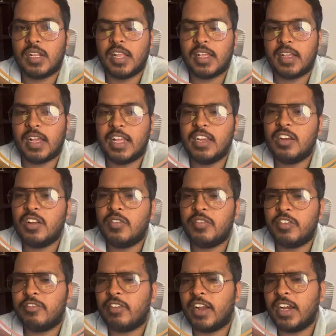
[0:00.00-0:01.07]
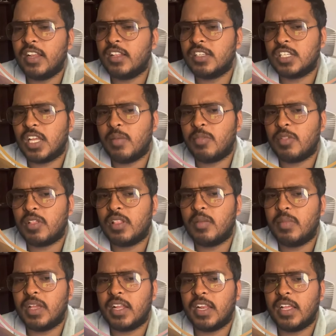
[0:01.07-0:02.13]
like kind of defined the shapes in the
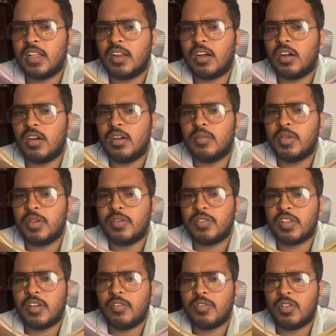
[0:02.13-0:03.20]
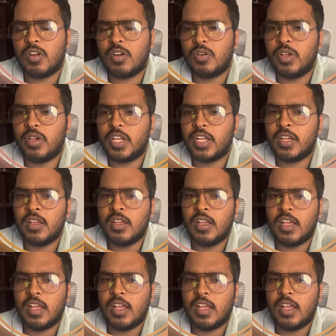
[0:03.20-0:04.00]
beginning, because I was not going